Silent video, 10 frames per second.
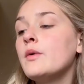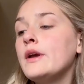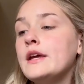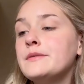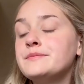
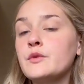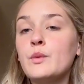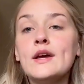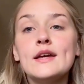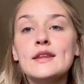in
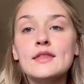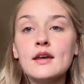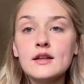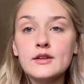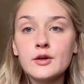with
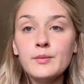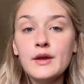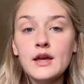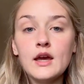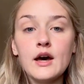a little
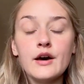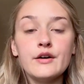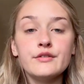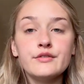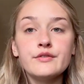bit
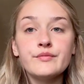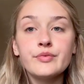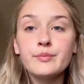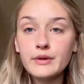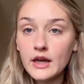
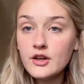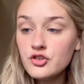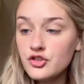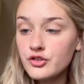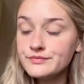of blush.